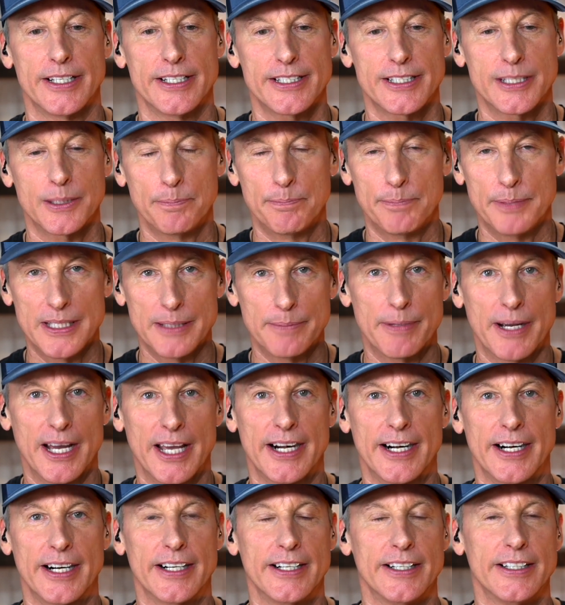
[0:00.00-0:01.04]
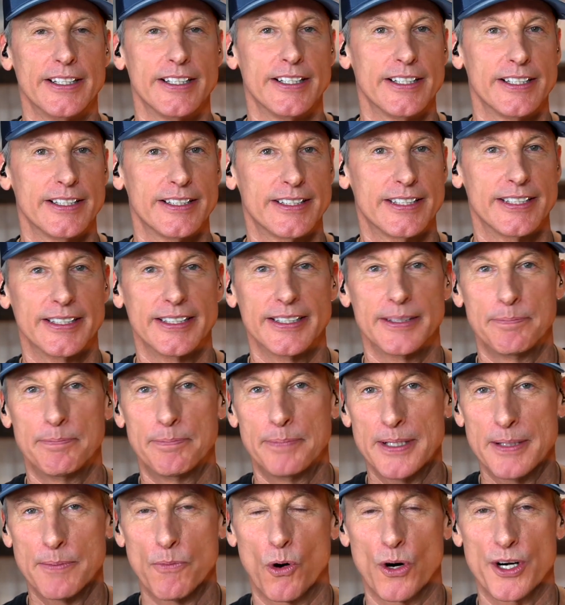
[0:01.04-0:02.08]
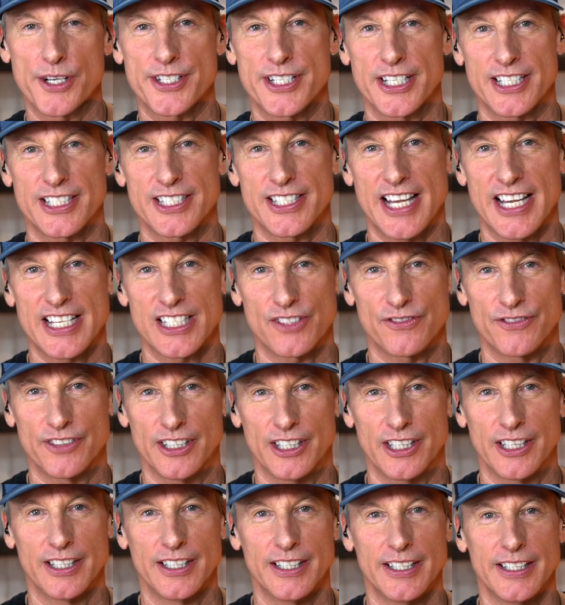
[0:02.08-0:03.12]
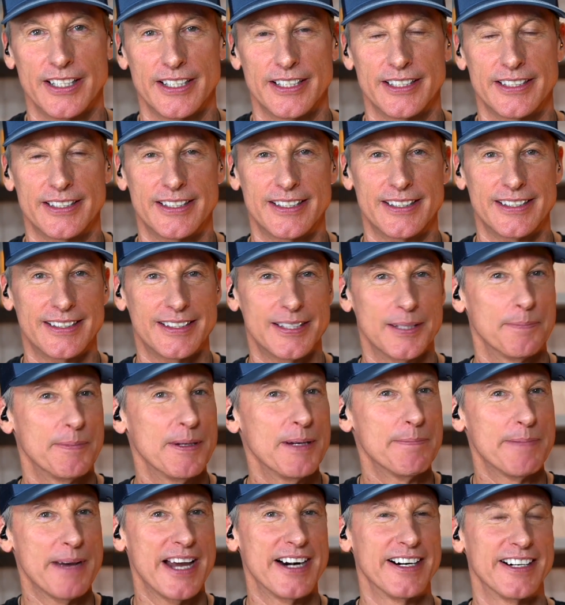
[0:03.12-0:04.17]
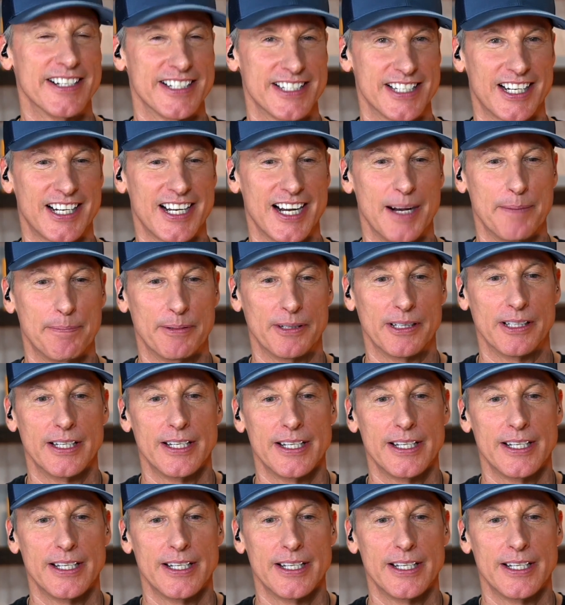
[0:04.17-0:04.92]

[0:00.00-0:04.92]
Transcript: to be more successful, to be better as a couple